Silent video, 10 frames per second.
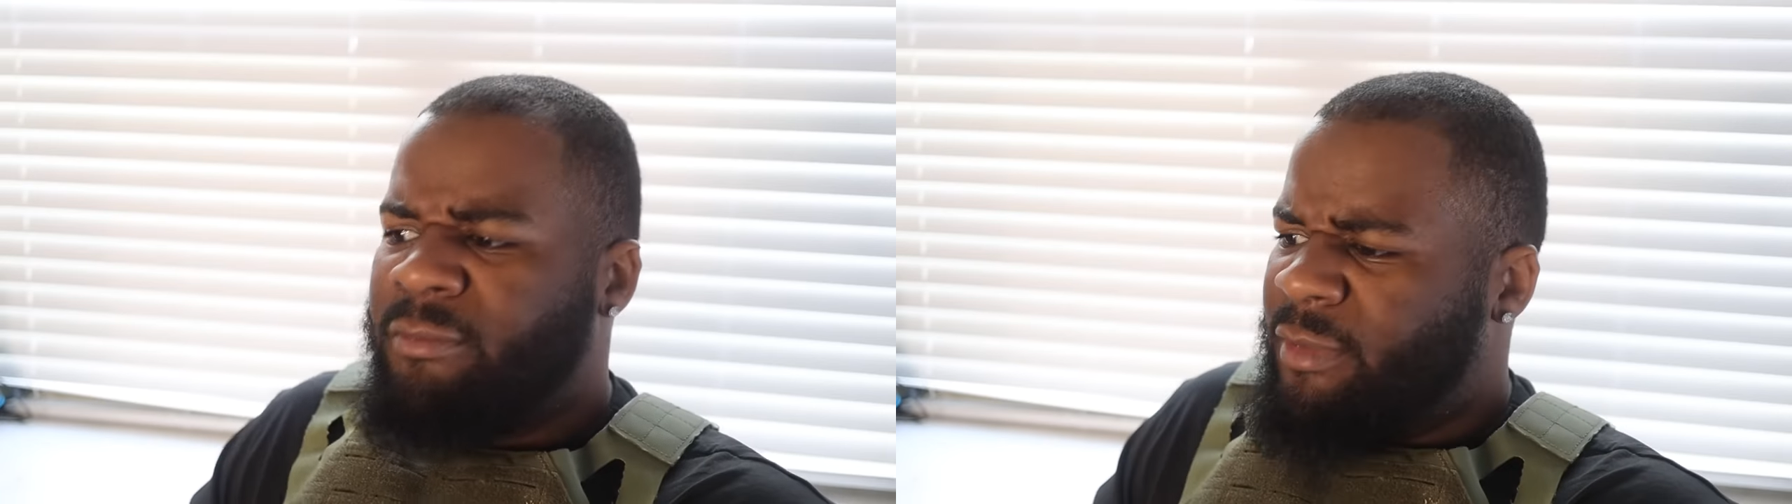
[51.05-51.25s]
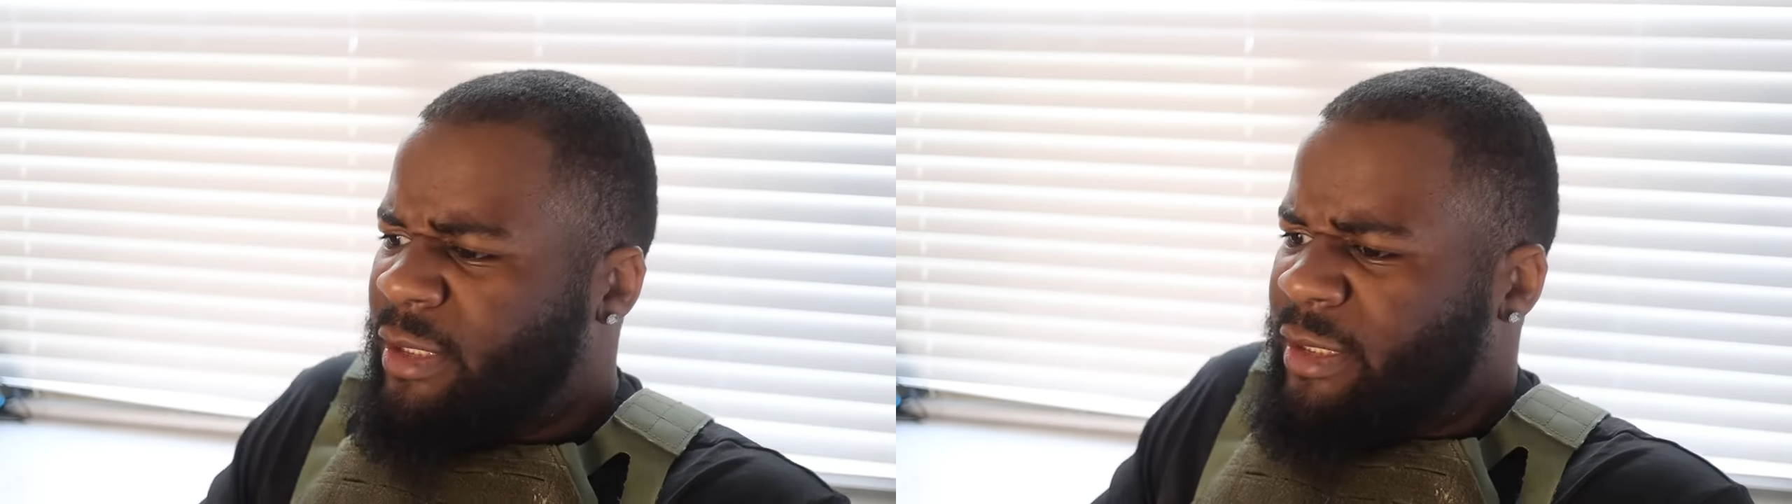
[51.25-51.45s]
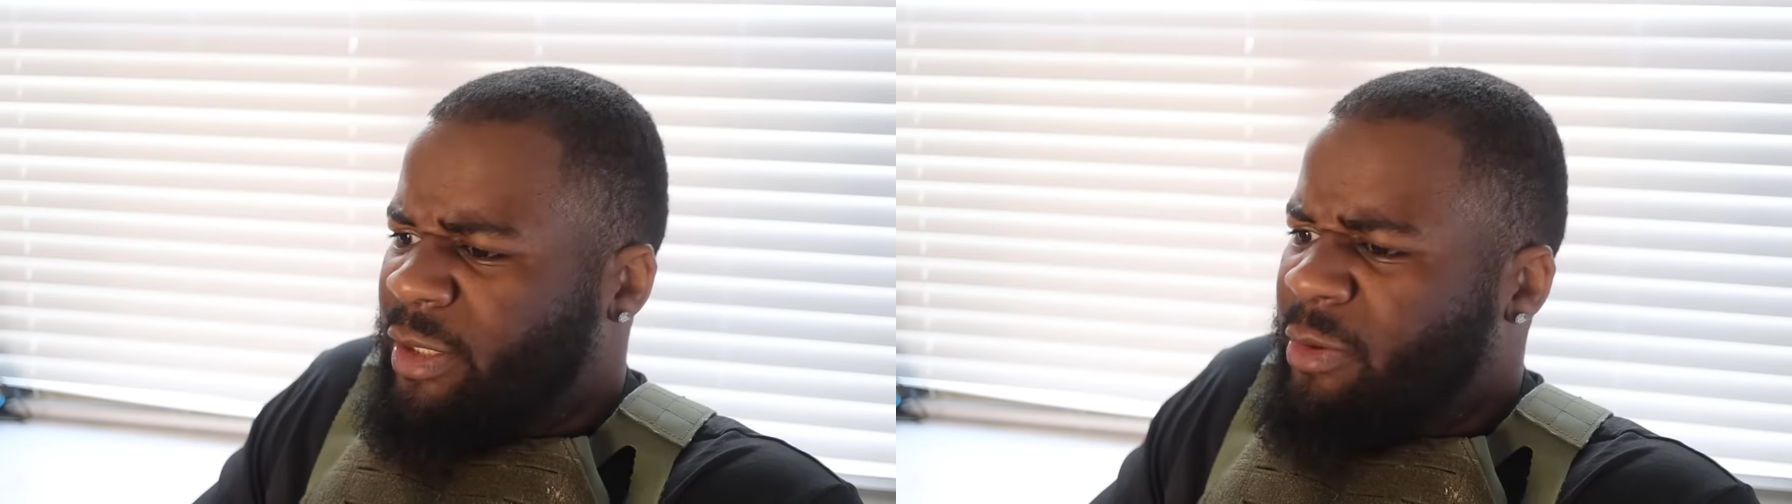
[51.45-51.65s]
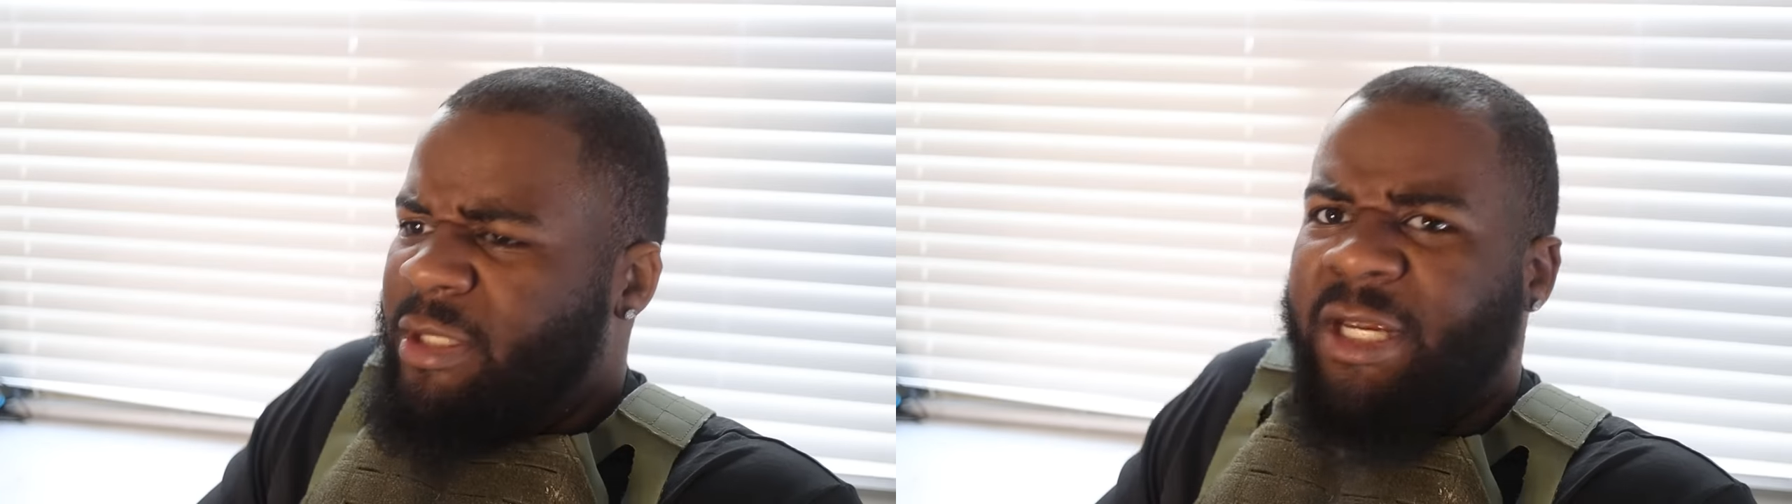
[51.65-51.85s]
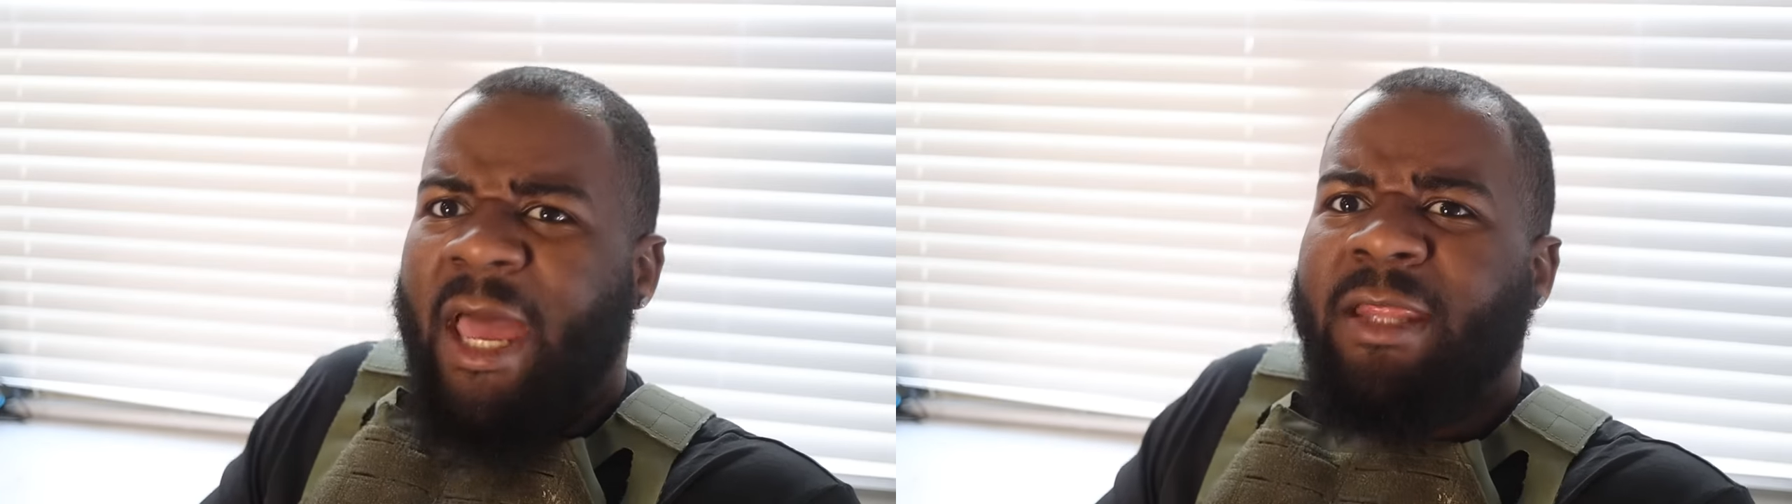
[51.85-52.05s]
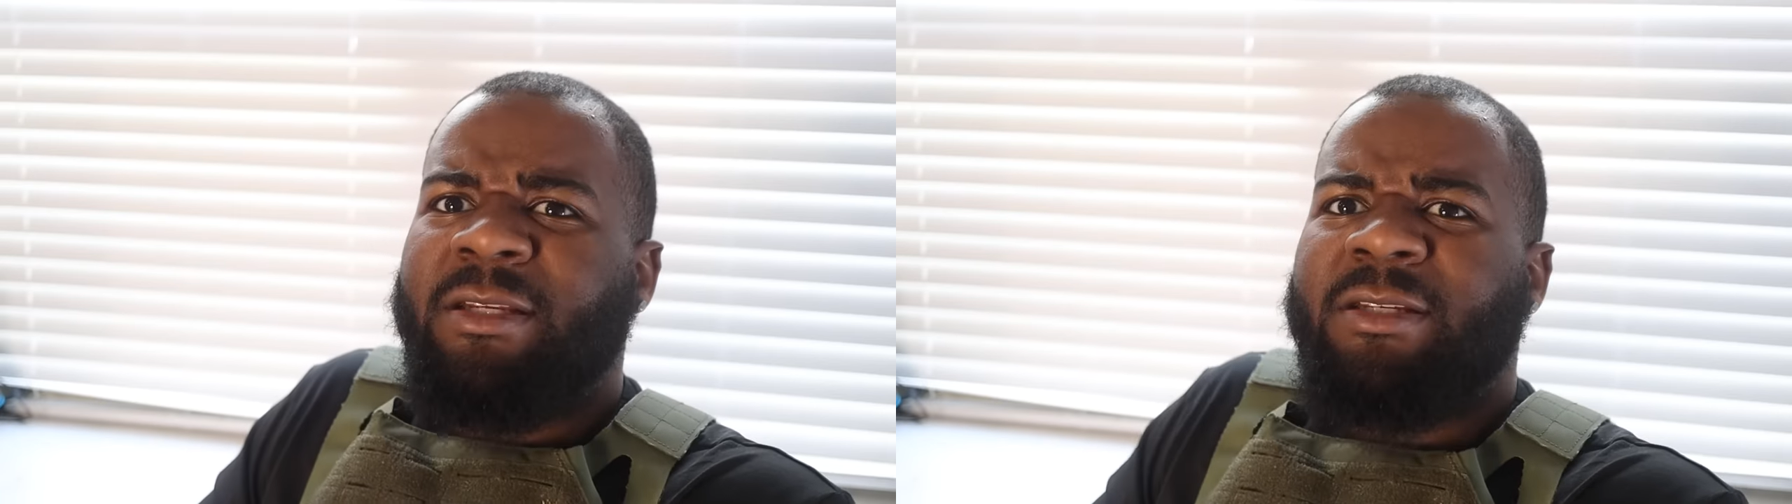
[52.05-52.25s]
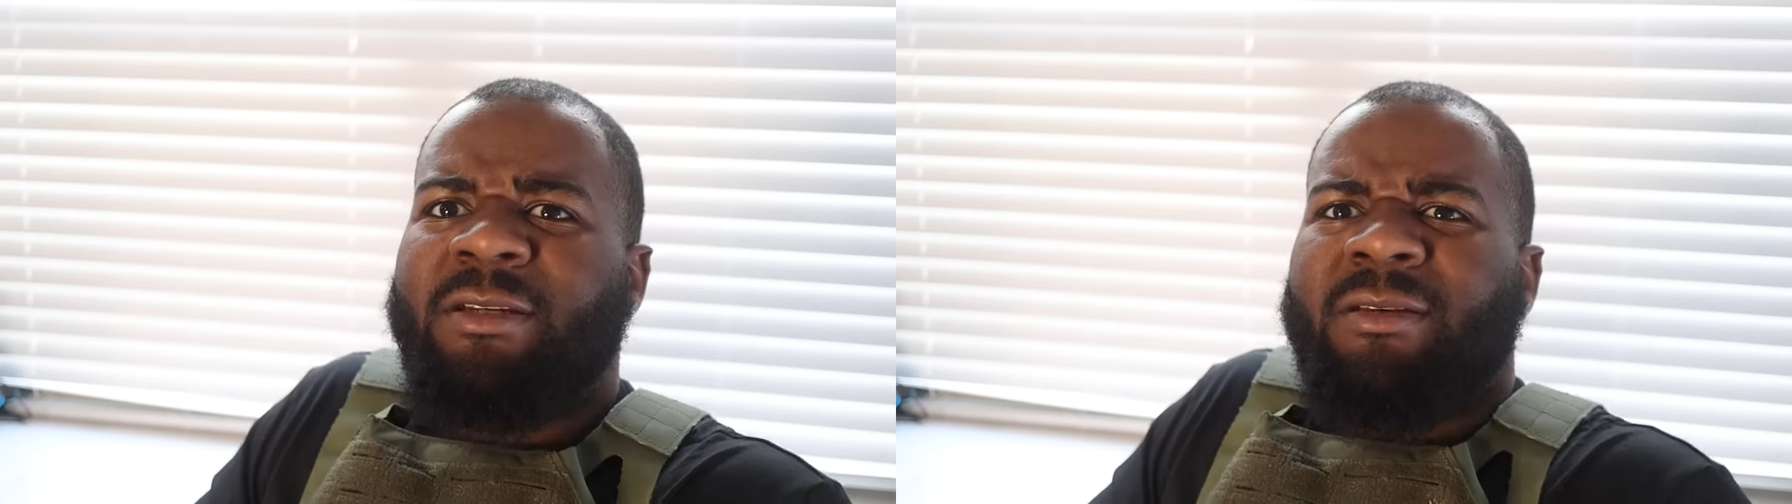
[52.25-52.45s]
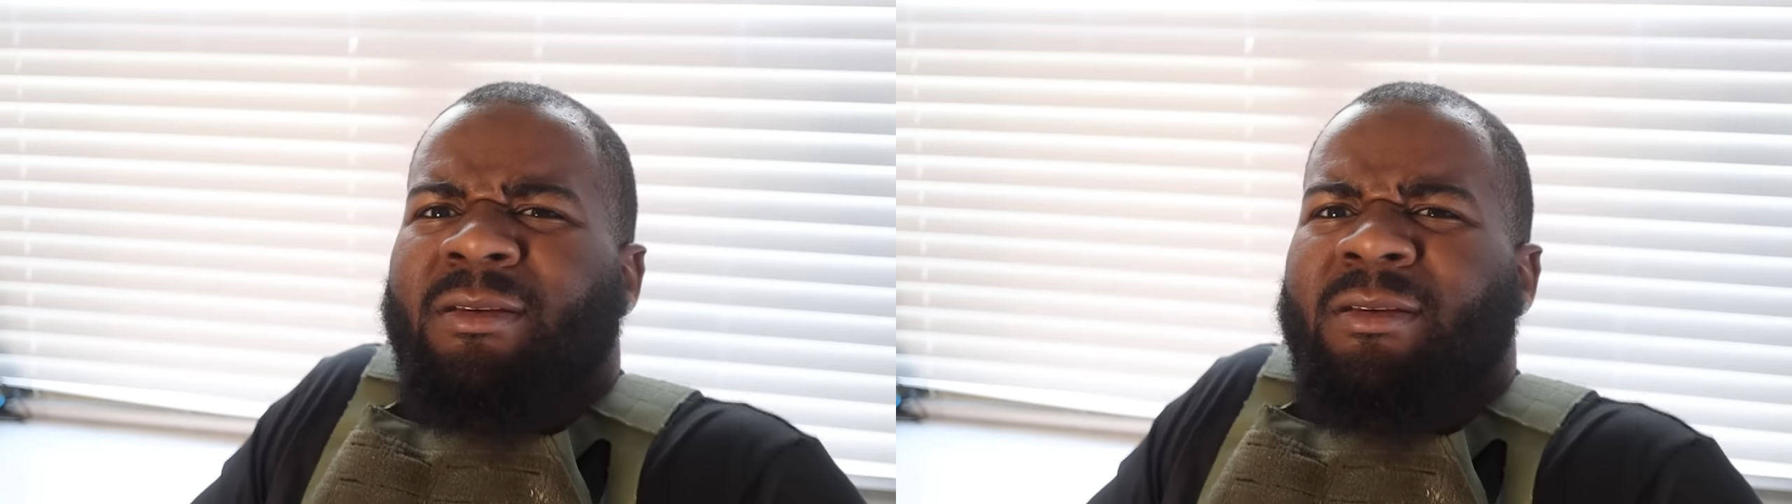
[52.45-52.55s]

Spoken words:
Just do the challenge